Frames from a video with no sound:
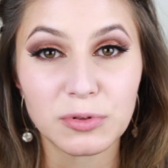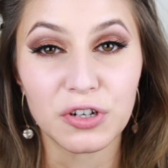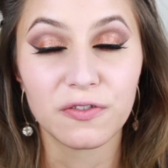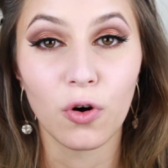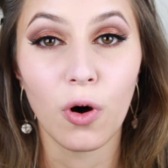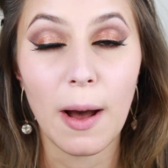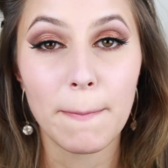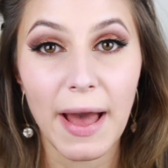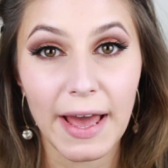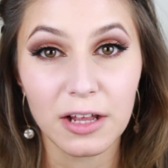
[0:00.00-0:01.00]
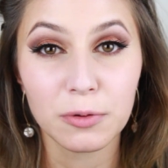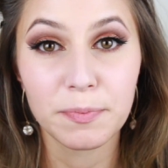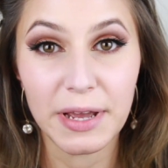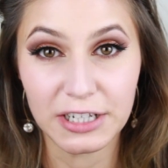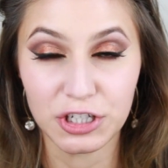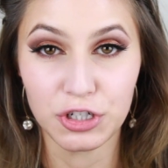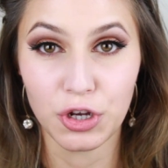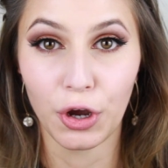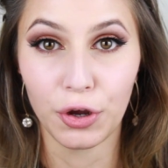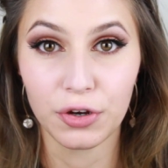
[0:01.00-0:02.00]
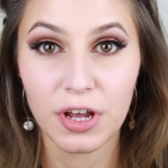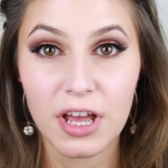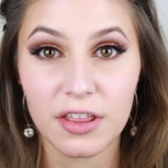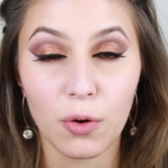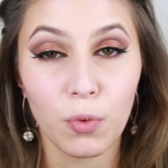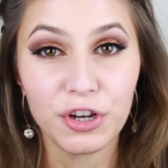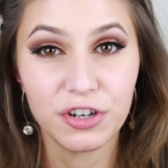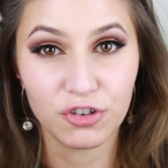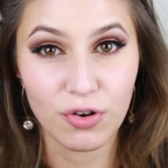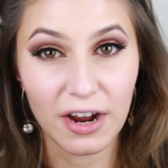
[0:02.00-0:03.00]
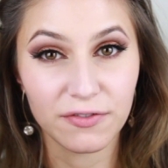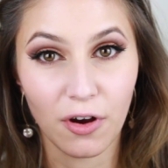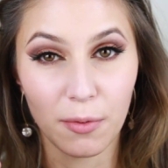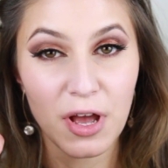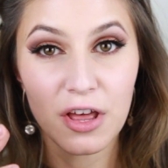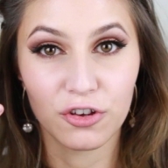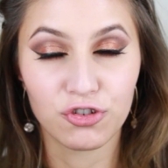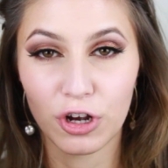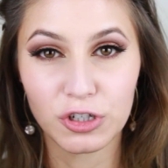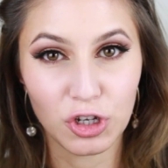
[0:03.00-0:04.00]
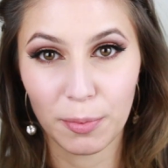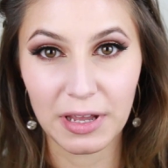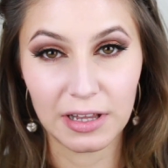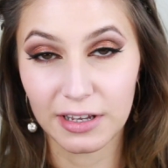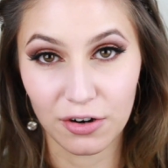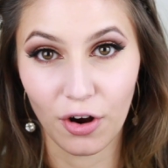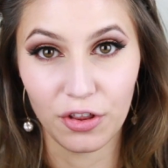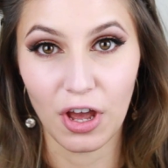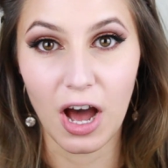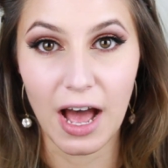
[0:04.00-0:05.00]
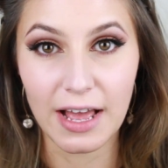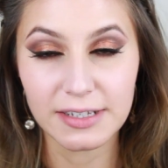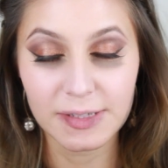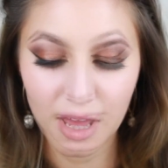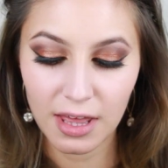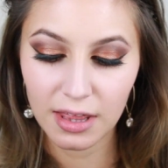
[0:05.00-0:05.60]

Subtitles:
opted for a pale peachy tone that won't detract from the show-stopping glitter on the eyes.